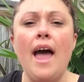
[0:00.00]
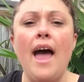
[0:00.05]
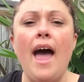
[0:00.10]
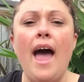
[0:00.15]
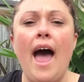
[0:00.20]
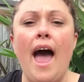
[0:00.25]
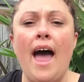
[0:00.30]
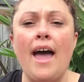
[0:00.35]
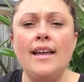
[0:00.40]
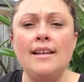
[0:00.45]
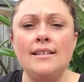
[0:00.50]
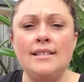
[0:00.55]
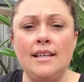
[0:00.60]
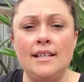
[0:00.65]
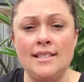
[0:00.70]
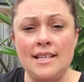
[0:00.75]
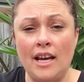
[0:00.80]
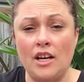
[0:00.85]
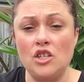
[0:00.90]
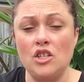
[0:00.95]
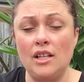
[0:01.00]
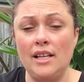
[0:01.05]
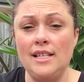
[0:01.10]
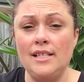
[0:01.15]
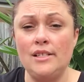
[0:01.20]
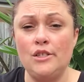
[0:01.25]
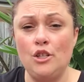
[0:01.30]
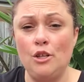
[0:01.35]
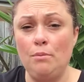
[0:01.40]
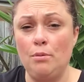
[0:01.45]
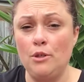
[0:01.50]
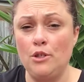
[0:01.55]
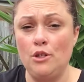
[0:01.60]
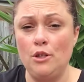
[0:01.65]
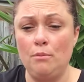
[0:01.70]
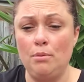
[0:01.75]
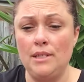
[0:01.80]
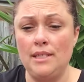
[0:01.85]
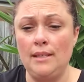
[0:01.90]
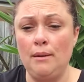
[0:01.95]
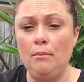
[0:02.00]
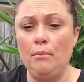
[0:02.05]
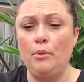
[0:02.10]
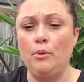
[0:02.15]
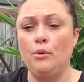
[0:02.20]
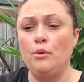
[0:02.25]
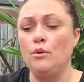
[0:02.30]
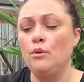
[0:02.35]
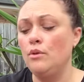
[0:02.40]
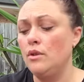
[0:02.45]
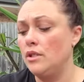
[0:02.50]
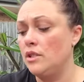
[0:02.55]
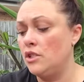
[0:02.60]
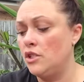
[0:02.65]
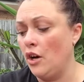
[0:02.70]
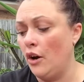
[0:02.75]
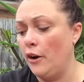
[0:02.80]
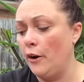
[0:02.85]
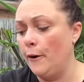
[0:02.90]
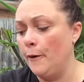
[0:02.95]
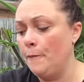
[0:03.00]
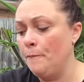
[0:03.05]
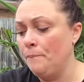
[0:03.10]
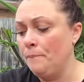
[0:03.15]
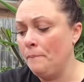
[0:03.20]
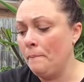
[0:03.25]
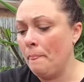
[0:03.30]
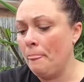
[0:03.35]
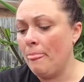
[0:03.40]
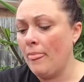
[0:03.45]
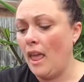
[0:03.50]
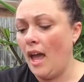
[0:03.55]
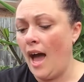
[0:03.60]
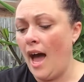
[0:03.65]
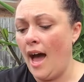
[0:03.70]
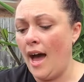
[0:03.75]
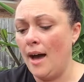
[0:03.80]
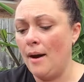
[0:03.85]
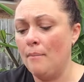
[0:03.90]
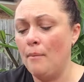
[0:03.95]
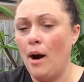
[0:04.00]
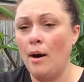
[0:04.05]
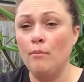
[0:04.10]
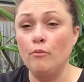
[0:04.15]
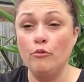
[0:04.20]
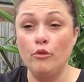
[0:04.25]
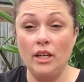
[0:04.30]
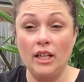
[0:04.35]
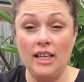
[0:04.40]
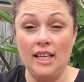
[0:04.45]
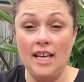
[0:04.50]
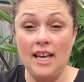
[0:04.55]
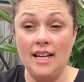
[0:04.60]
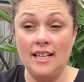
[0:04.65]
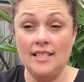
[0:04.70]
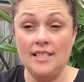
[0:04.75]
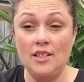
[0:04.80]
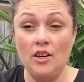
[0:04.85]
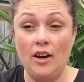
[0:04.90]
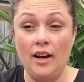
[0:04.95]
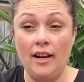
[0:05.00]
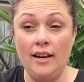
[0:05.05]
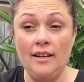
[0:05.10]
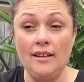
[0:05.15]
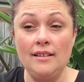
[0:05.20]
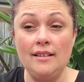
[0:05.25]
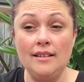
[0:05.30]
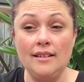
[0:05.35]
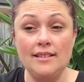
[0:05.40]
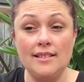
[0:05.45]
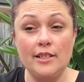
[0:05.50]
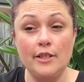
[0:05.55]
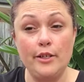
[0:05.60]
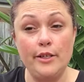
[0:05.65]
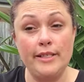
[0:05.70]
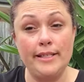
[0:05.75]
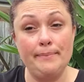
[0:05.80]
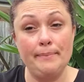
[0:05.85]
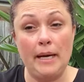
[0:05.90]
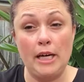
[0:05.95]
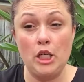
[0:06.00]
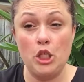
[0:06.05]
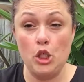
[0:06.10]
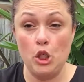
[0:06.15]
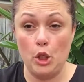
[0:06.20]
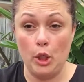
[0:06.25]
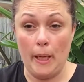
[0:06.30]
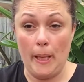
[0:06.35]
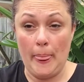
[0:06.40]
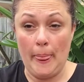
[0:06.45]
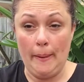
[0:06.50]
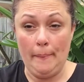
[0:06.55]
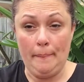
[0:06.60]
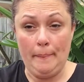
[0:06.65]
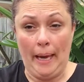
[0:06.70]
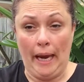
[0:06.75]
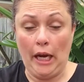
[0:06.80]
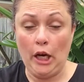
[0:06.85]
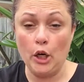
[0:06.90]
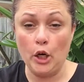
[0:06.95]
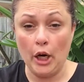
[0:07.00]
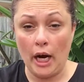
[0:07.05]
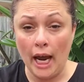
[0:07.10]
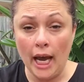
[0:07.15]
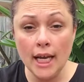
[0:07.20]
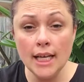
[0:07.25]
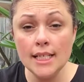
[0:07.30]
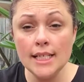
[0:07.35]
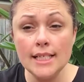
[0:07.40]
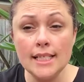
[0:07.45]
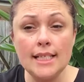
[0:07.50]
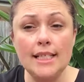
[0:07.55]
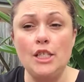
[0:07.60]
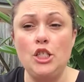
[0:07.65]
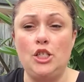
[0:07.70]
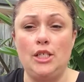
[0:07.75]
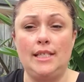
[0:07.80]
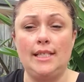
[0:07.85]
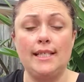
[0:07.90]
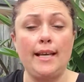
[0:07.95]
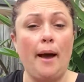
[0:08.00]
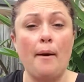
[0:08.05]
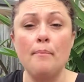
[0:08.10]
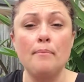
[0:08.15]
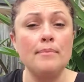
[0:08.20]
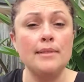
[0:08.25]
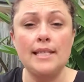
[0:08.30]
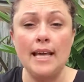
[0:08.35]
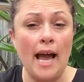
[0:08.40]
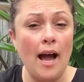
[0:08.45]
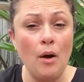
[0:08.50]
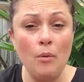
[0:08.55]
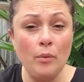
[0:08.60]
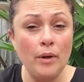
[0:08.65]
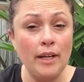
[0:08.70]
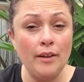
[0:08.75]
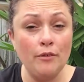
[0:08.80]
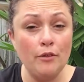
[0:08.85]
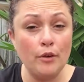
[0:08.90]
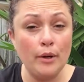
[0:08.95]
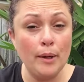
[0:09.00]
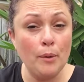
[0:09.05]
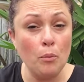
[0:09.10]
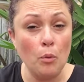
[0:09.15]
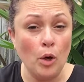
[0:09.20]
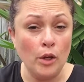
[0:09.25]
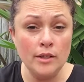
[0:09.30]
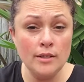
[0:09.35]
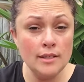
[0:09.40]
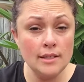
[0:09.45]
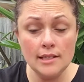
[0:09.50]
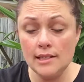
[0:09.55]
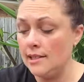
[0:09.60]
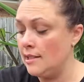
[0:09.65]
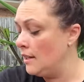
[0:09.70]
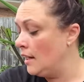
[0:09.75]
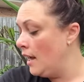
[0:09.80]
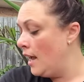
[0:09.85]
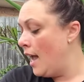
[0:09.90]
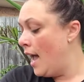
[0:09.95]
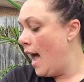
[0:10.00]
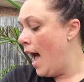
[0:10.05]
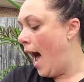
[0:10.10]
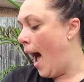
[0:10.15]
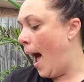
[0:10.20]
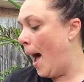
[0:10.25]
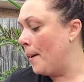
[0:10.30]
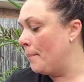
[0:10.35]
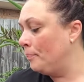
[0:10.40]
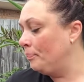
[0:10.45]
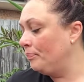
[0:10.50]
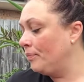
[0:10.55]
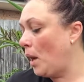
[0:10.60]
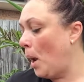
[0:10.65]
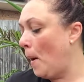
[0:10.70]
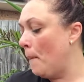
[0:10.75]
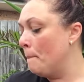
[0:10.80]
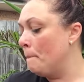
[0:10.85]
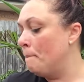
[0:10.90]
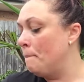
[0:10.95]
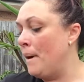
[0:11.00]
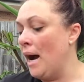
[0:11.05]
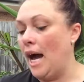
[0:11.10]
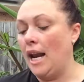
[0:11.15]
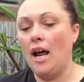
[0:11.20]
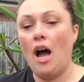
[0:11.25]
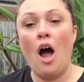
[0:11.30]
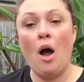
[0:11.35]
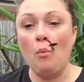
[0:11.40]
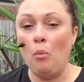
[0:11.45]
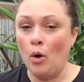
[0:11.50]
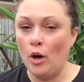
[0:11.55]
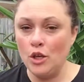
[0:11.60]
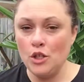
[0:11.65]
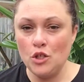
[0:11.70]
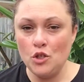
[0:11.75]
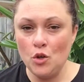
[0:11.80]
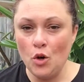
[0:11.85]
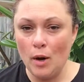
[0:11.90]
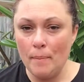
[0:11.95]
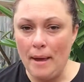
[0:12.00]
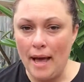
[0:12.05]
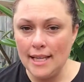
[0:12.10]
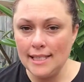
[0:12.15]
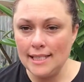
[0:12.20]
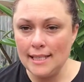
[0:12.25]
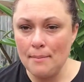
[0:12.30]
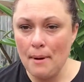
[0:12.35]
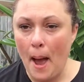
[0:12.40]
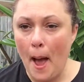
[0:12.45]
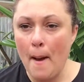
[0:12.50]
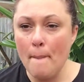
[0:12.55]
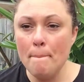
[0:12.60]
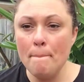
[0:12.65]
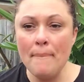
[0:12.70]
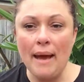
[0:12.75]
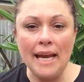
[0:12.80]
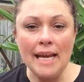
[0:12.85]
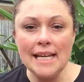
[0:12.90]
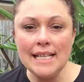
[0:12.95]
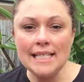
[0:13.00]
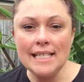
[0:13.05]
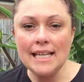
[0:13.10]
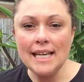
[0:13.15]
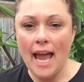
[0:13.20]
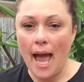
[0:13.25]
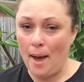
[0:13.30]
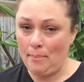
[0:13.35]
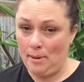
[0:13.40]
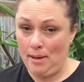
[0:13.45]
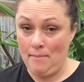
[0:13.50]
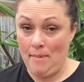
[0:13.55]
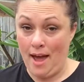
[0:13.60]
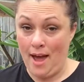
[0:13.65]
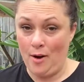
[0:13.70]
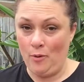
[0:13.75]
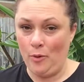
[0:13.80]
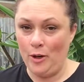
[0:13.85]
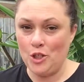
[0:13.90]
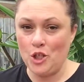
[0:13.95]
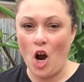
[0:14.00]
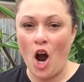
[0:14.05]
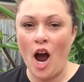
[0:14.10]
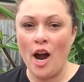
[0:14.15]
and it's actually super, super simple. So I'm really excited. Excuse my dog in the background. He just comes out whenever he wants. But I wanted to talk about some amazing happy mail which I